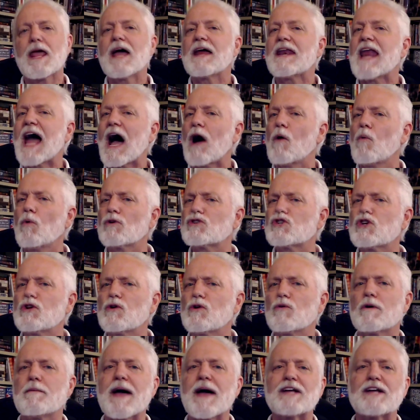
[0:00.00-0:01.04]
Now, I want you
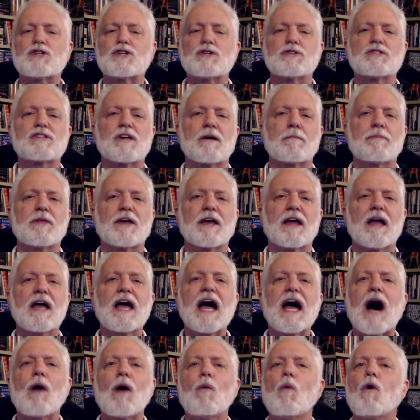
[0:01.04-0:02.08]
to imagine something.
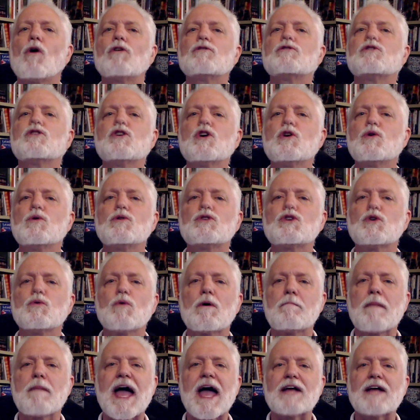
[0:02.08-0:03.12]
I want you to
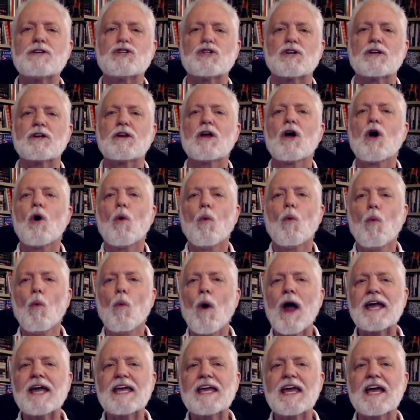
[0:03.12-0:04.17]
imagine
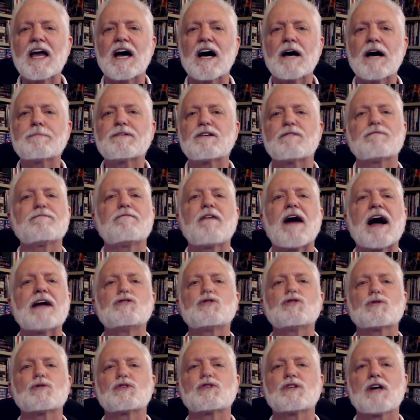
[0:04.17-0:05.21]
waking up to find
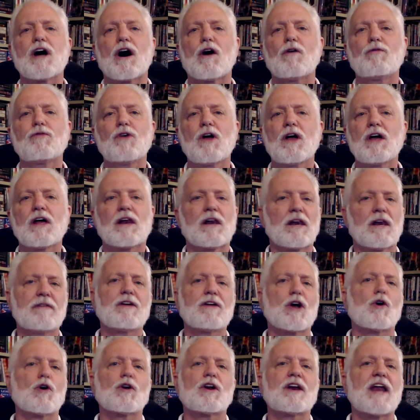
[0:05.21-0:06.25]
yourself
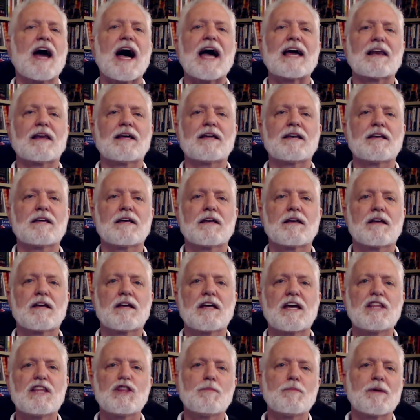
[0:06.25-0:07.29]
living on an island
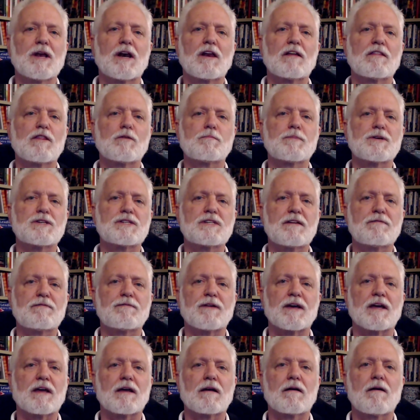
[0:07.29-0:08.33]
in the middle of the
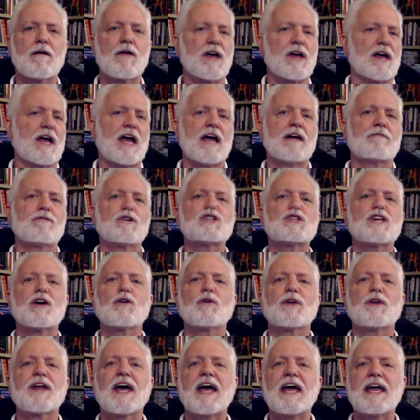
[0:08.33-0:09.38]
Pacific. Every
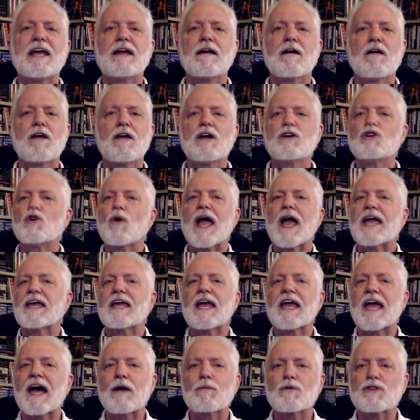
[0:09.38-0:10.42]
single day, you're
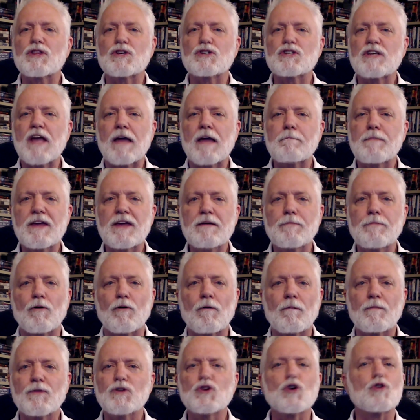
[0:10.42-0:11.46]
hanging out with the same
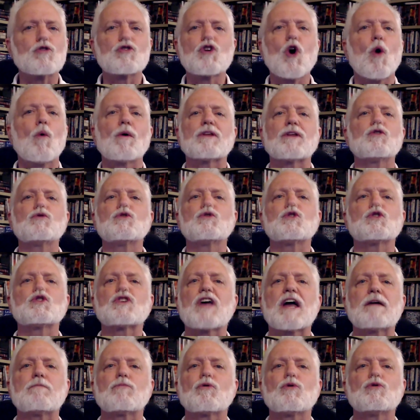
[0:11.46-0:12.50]
people. You're going through the
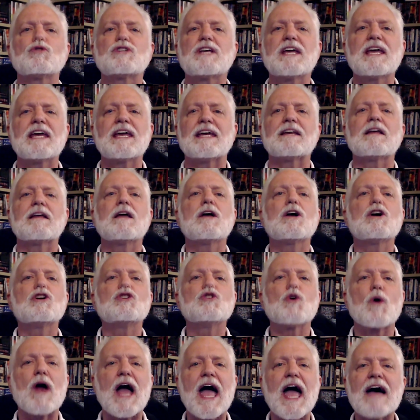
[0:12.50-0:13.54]
same routine.
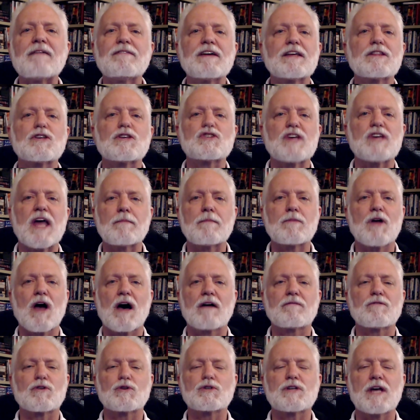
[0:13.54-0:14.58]
You're having the same
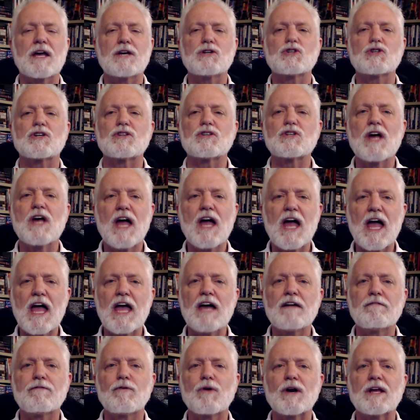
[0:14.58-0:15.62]
conversations
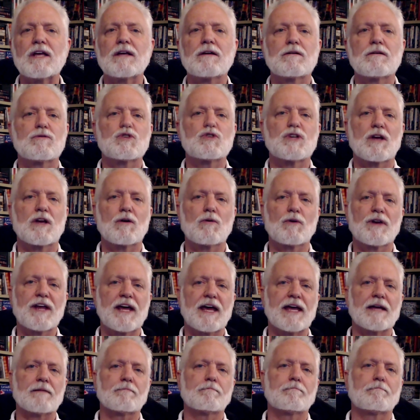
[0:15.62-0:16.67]
every single
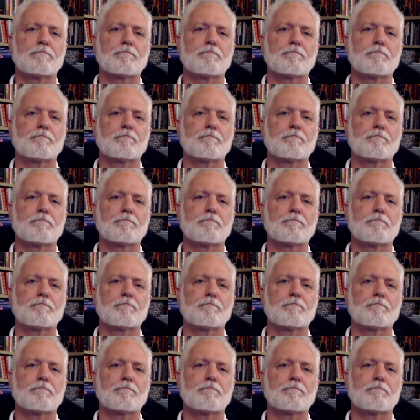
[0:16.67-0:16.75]
day.